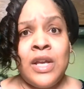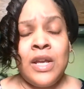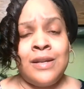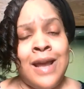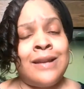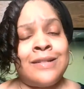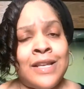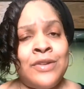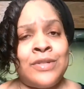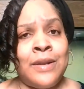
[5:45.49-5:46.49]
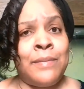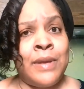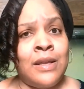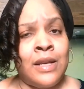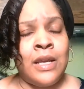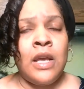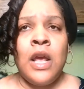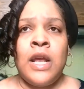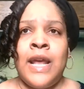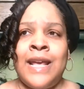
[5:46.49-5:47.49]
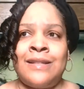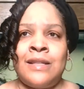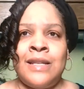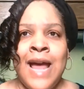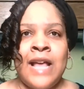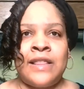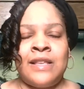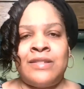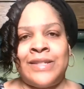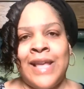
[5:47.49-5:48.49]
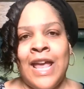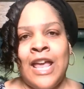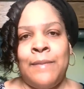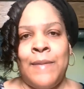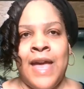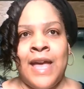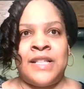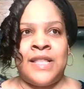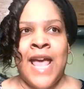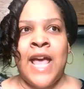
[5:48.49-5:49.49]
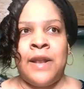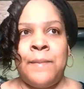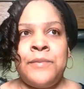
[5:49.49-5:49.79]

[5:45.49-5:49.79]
knowledge, skills, and ability is not the same as that